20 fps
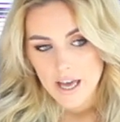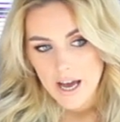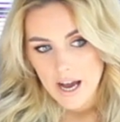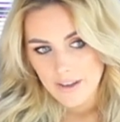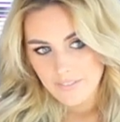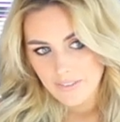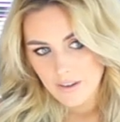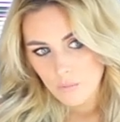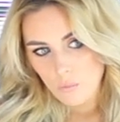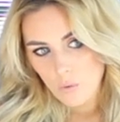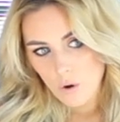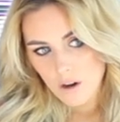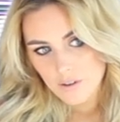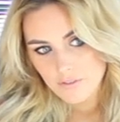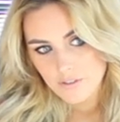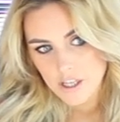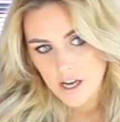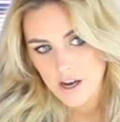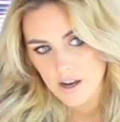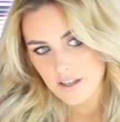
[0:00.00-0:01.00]
And then what
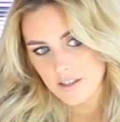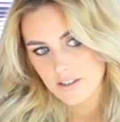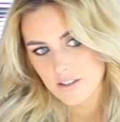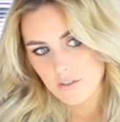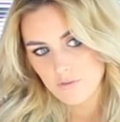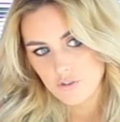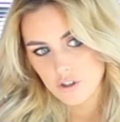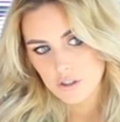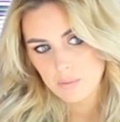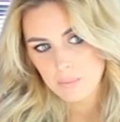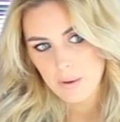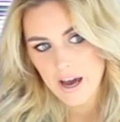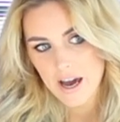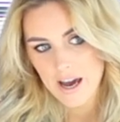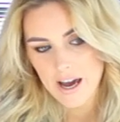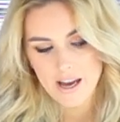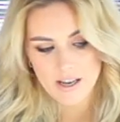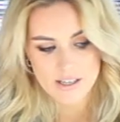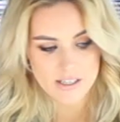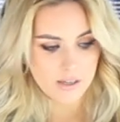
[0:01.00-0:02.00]
I've done is I've just
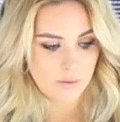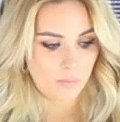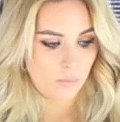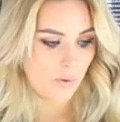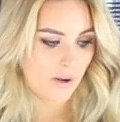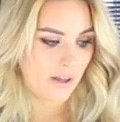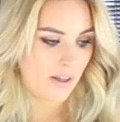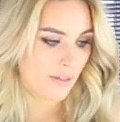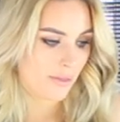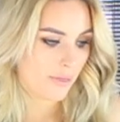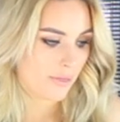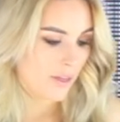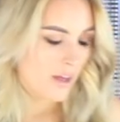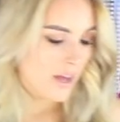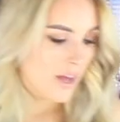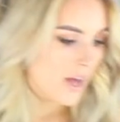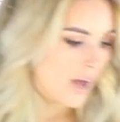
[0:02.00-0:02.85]
paired it with